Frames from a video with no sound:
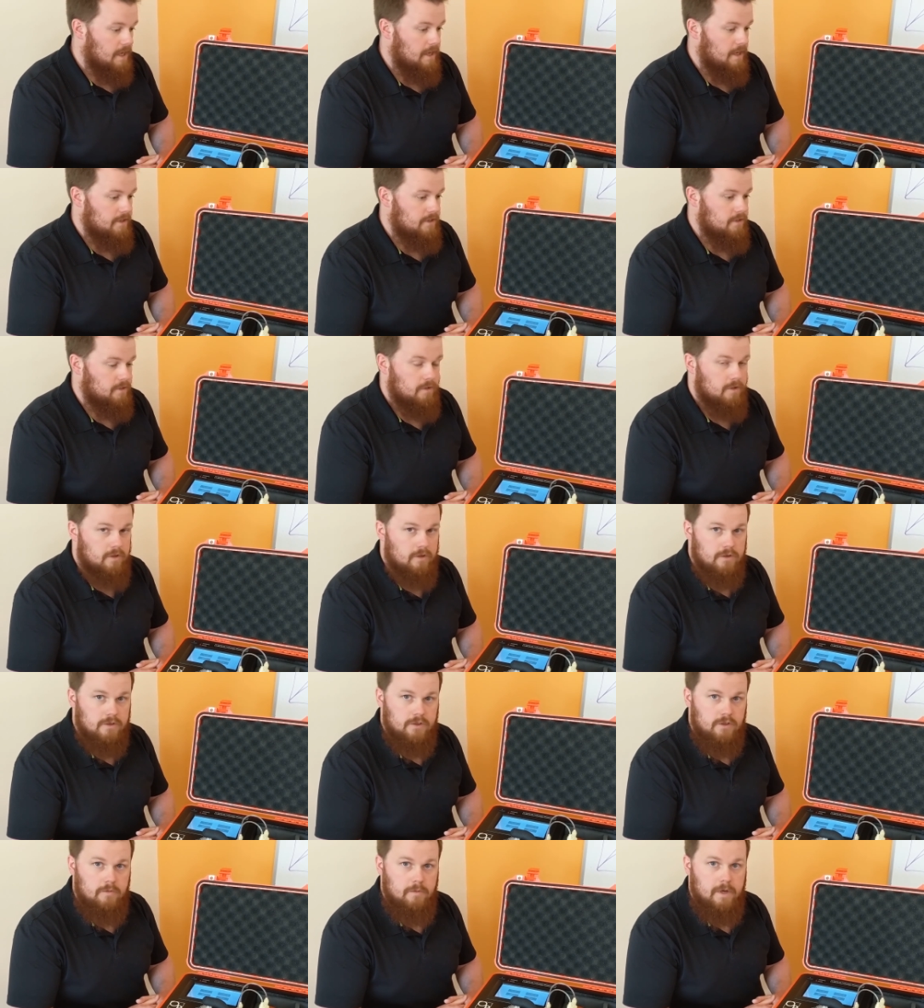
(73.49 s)
Uh, during
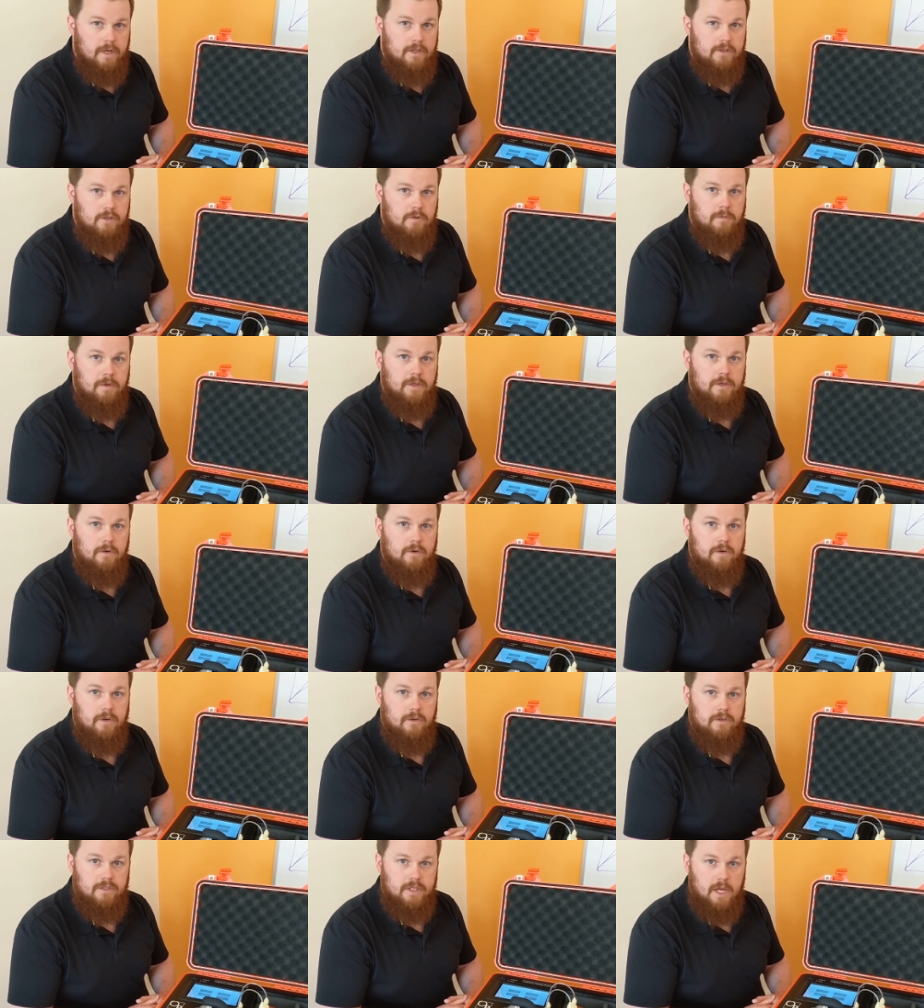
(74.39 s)
those two minutes, you'll be
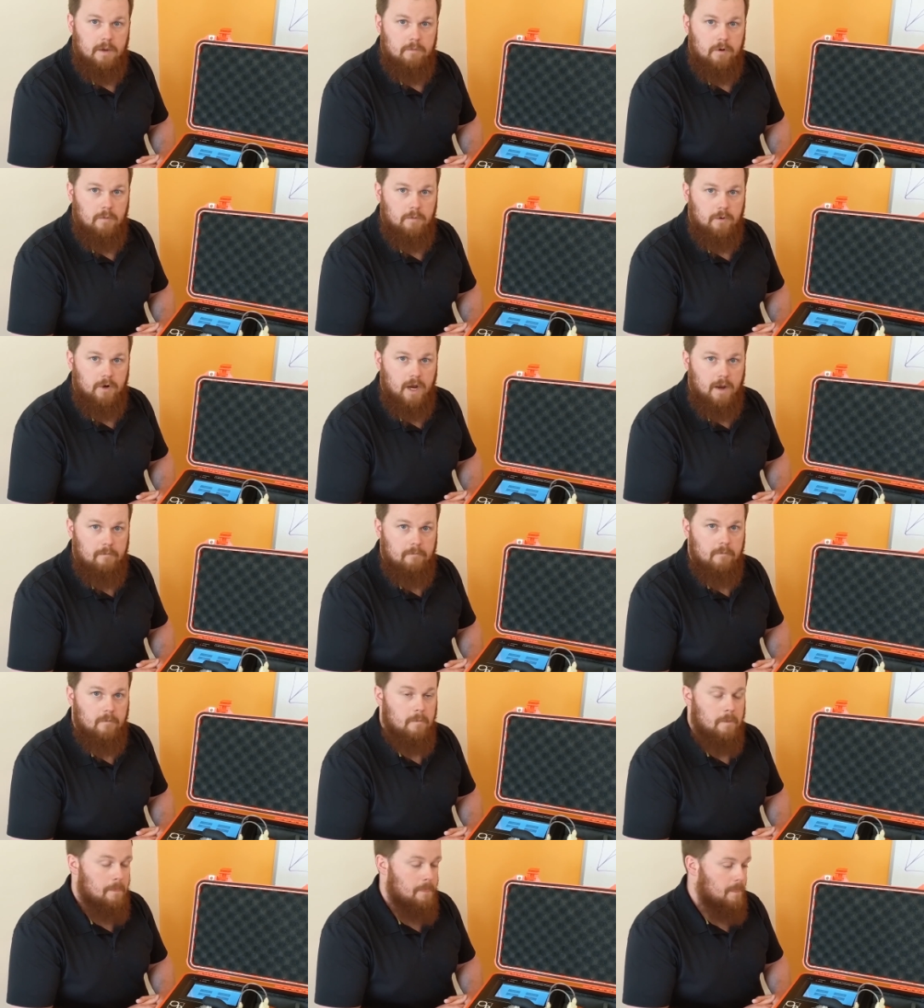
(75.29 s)
doing your sample
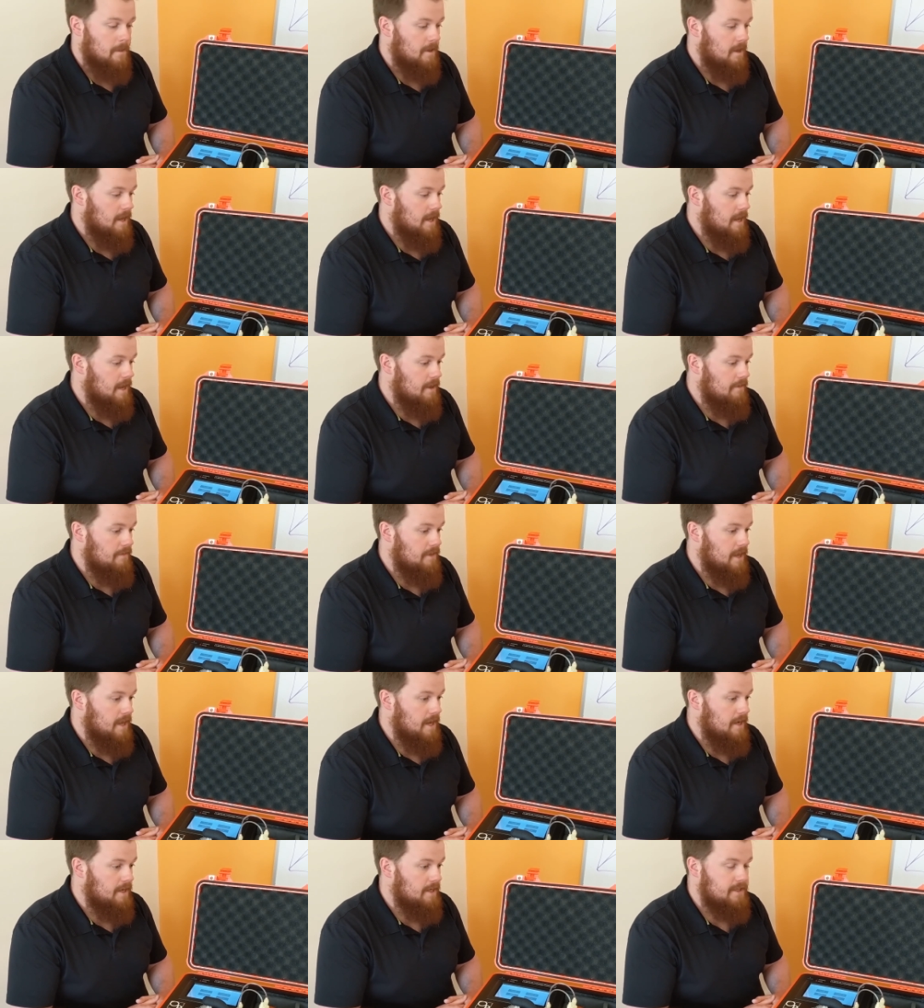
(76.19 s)
prep,
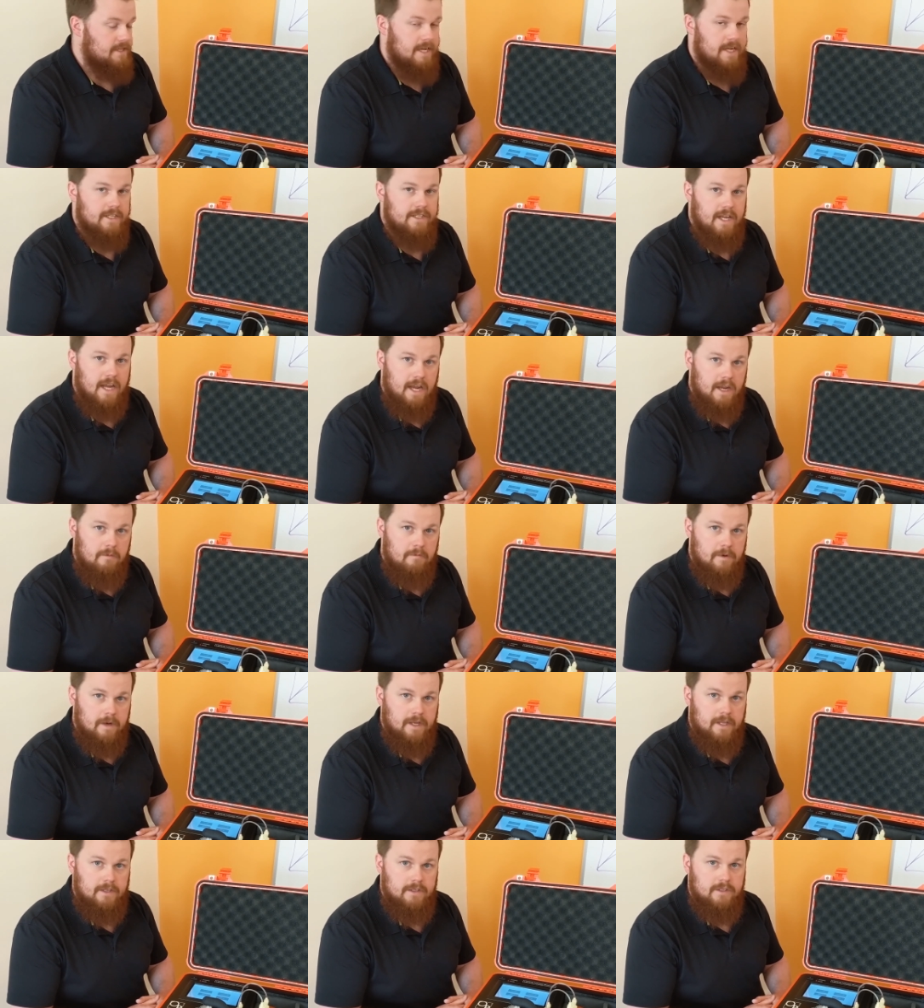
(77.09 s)
and then it takes
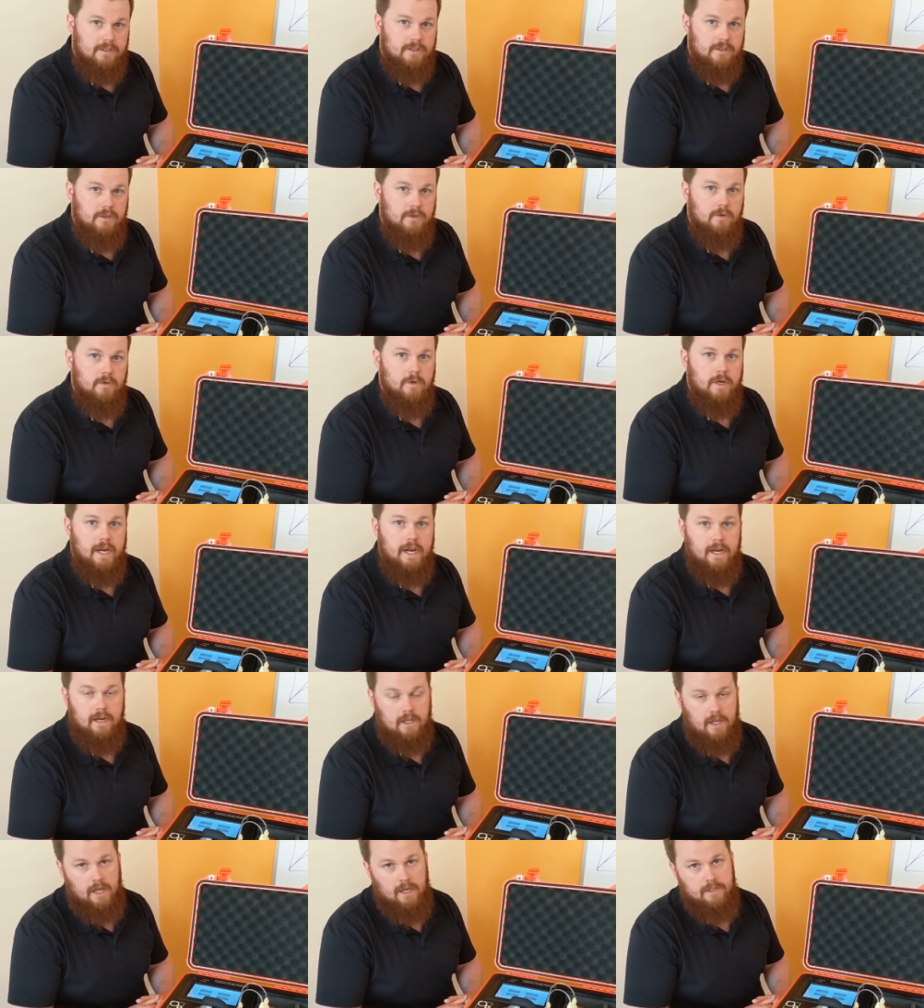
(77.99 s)
eight minutes to
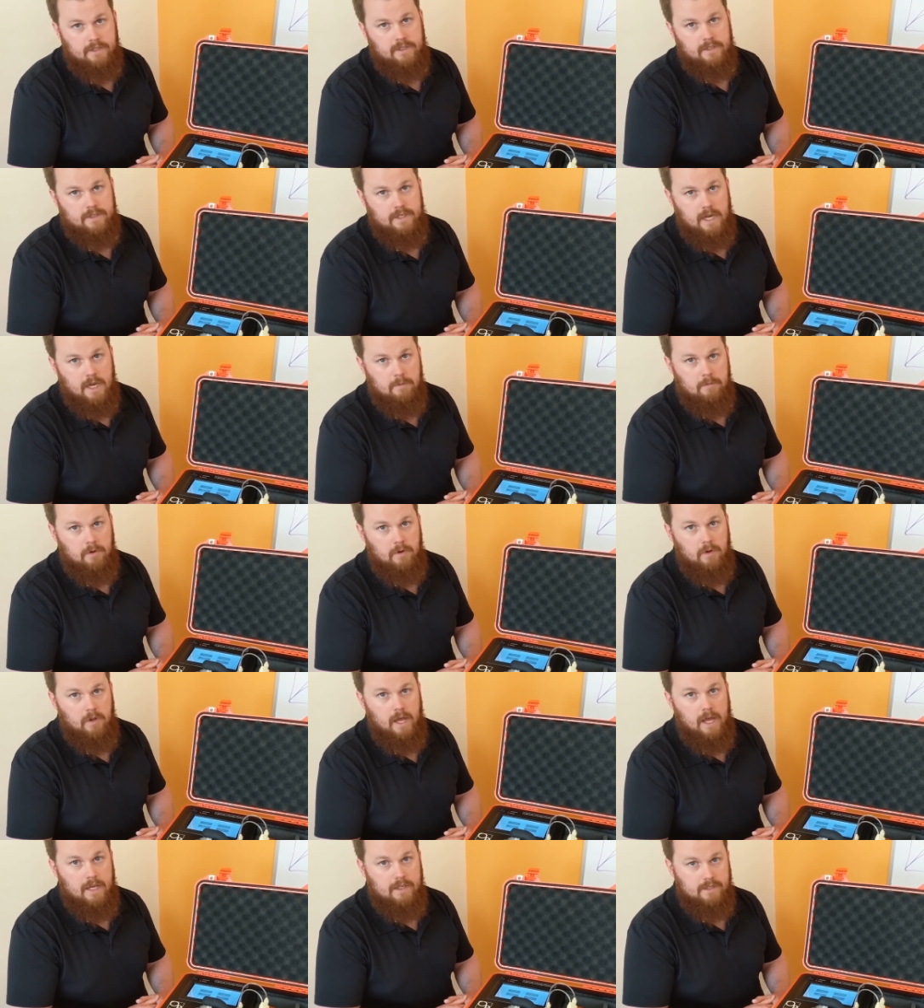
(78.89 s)
analyze the
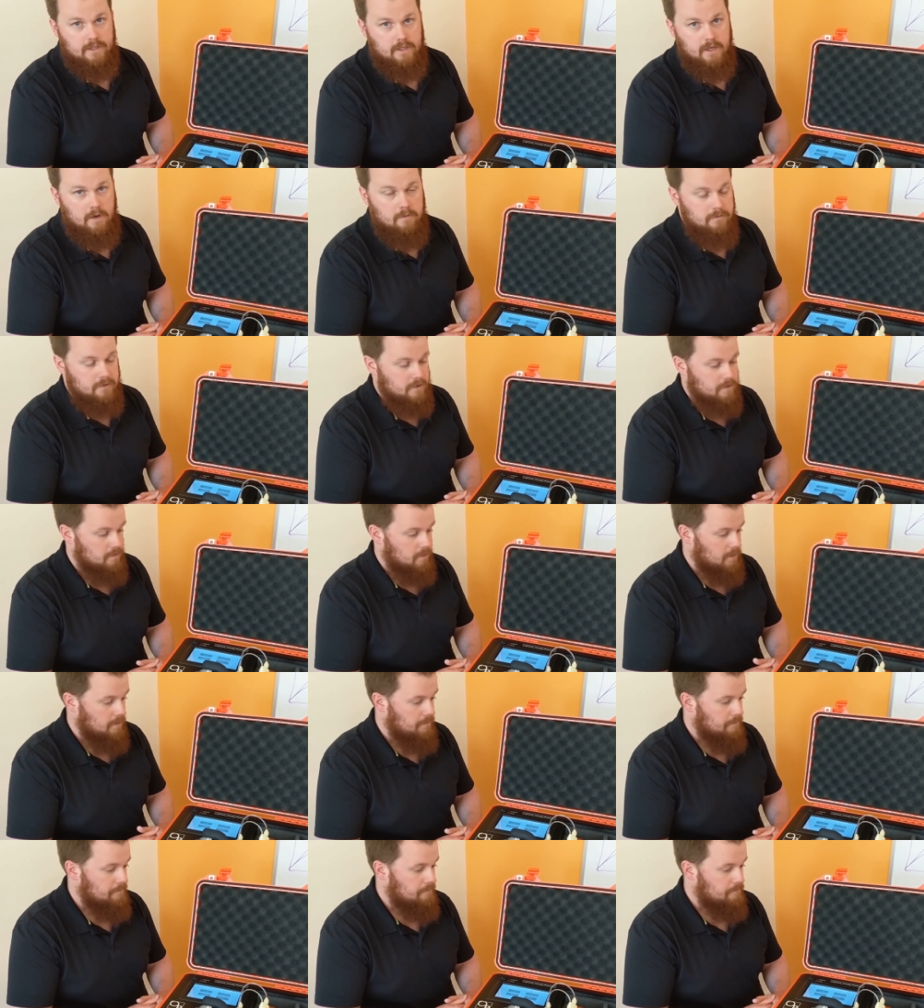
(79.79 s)
sample as it comes through.